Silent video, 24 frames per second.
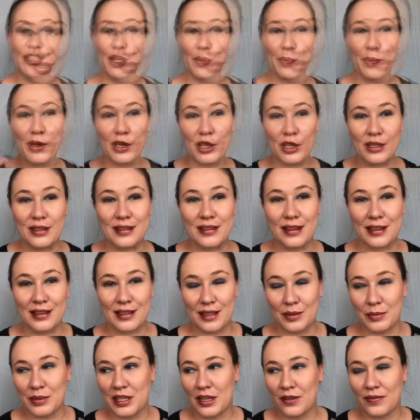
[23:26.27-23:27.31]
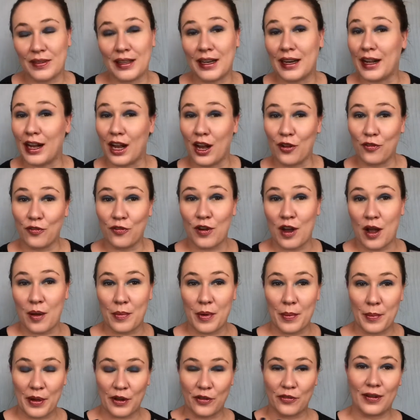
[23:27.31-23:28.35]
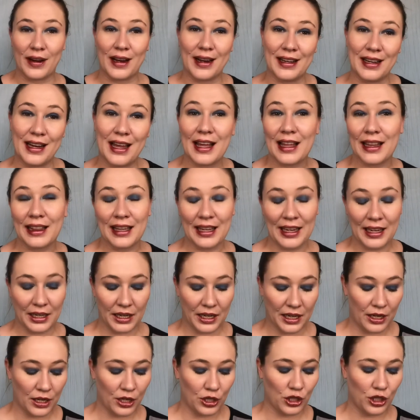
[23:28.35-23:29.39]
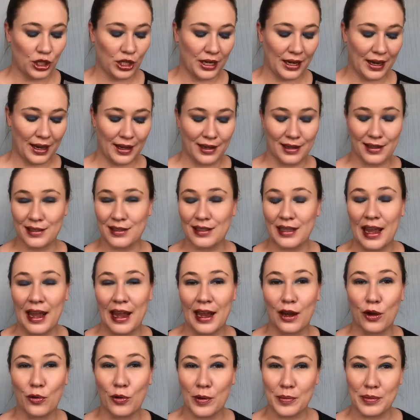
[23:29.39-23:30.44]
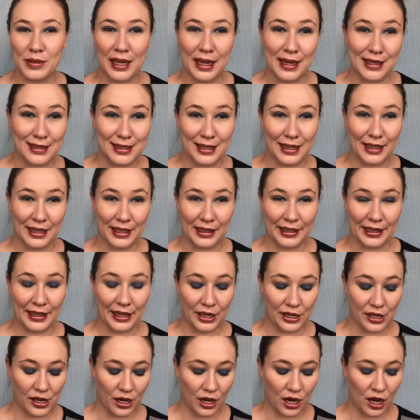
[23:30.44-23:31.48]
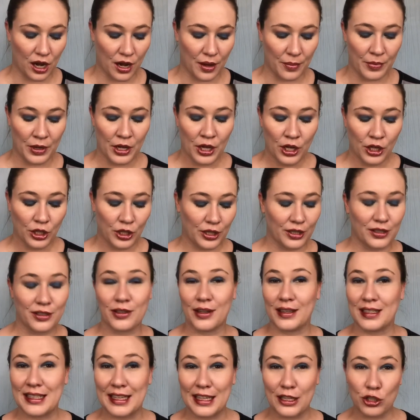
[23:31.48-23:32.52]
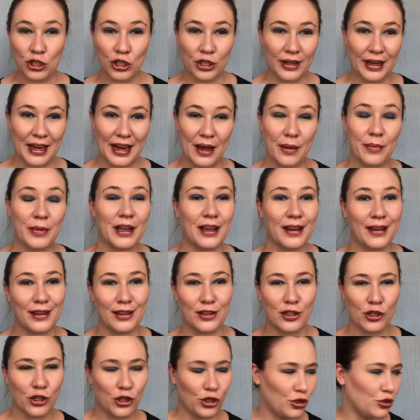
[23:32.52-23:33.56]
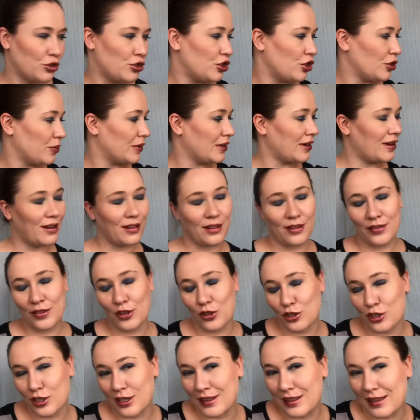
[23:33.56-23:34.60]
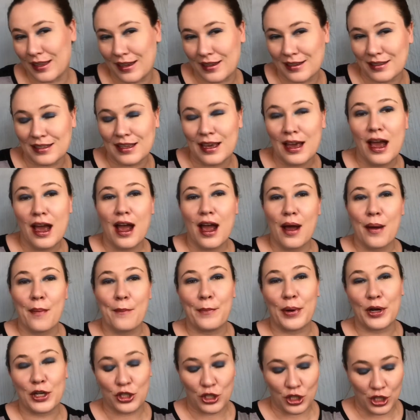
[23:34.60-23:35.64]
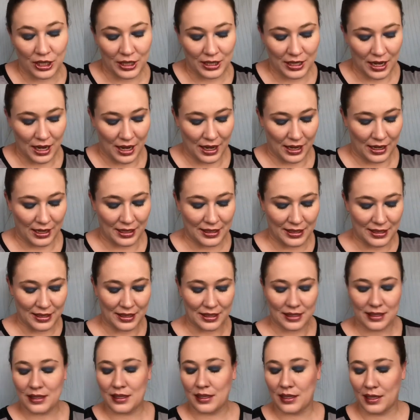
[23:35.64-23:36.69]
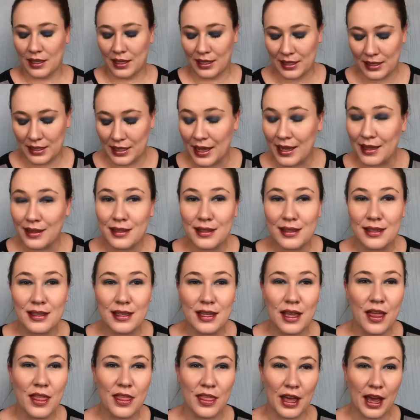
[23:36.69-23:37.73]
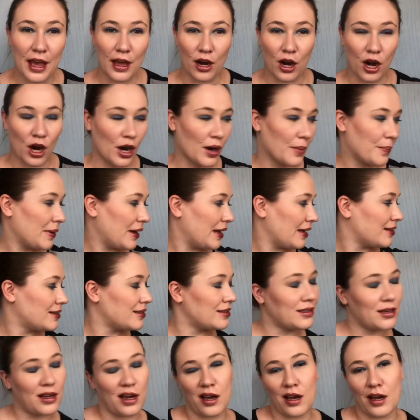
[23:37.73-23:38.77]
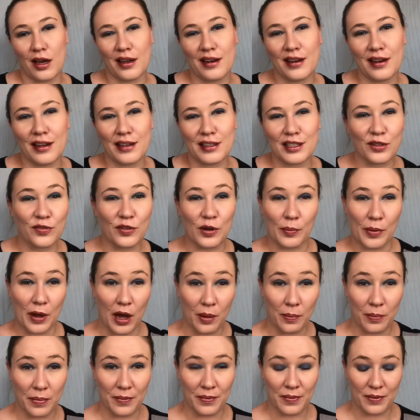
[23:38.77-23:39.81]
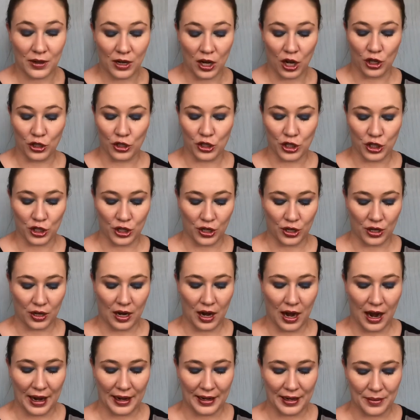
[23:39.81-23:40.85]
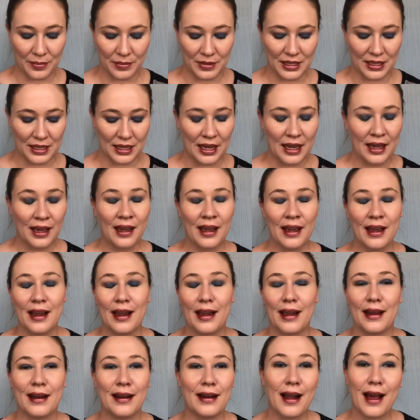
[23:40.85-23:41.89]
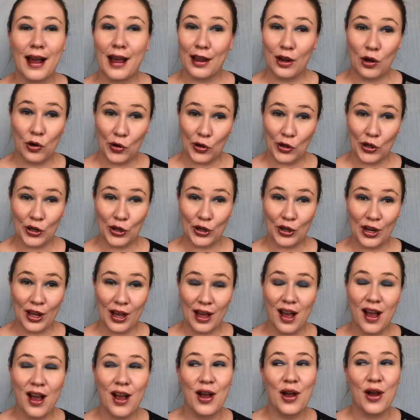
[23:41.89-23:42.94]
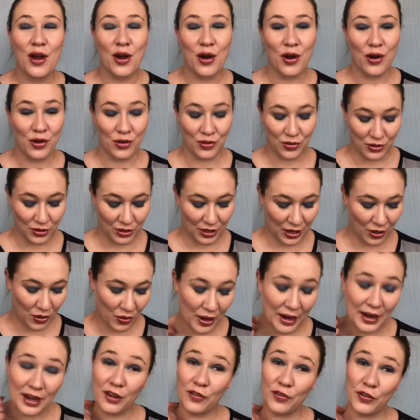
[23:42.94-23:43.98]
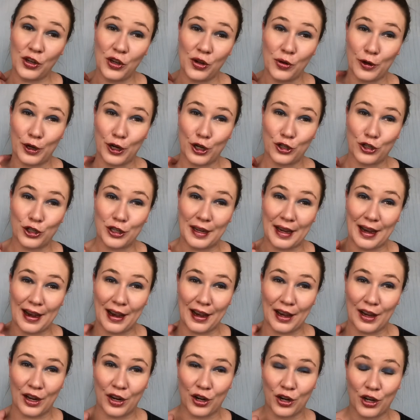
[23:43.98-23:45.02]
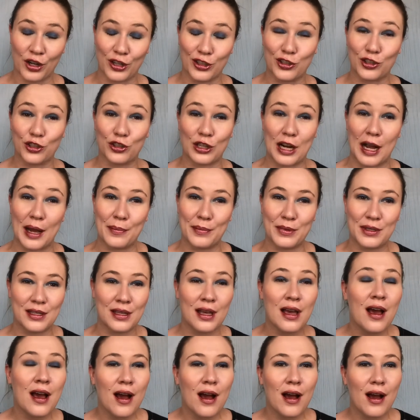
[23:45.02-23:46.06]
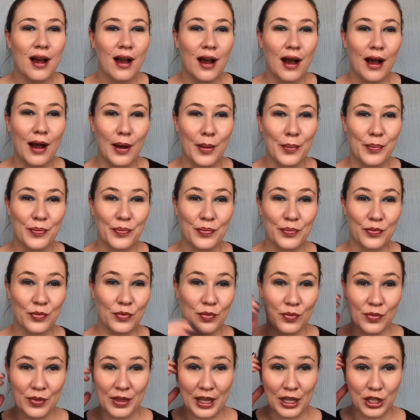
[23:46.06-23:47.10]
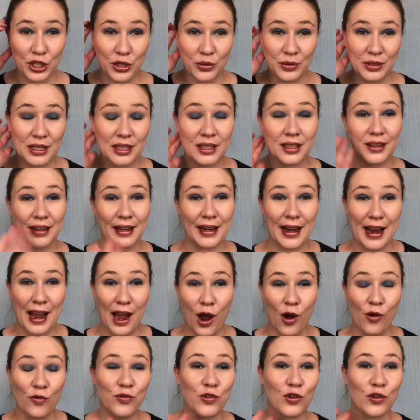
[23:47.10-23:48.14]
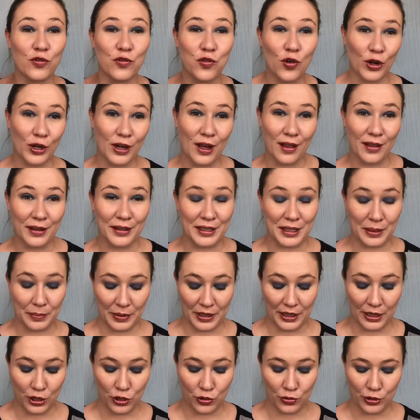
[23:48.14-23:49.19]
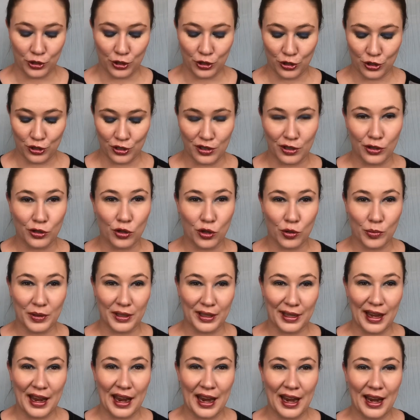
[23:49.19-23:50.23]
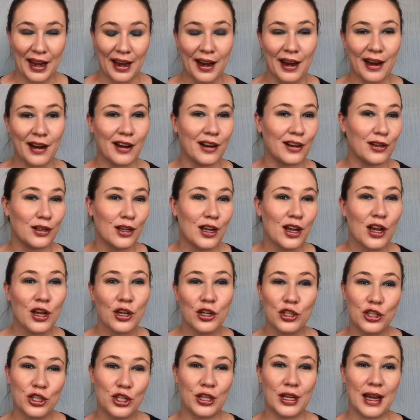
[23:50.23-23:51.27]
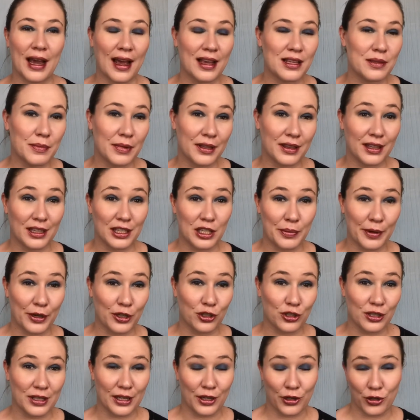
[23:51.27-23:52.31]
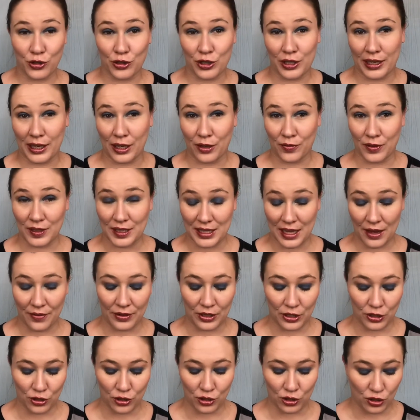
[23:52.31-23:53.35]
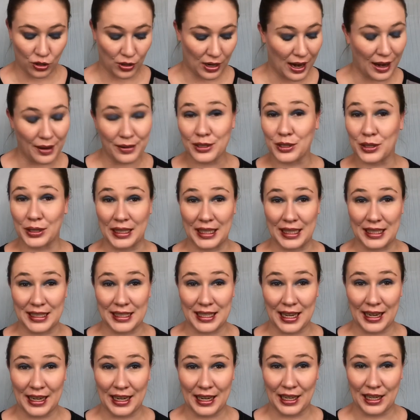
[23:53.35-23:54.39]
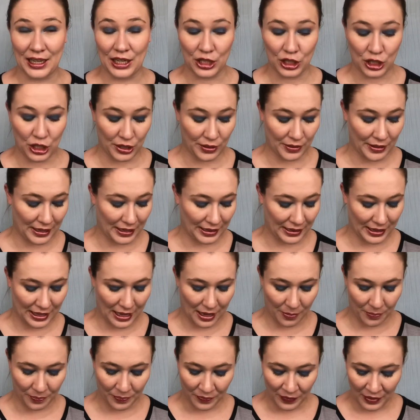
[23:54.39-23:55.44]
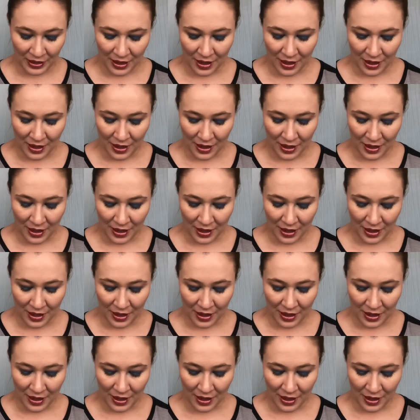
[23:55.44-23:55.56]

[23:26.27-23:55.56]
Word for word: up is some stuff that I got from my friend Lainey. She has a website, zaineylaney.com. She also has Instagram and YouTube and all of those good things, but she does scents that are based on different pop culture items. And I ordered quite a few because she had her scrubs um, that she was clearing out for $4 a piece, which they're normally eight. And she has monthly specials and I usually get them for seven. So I was really excited to get them.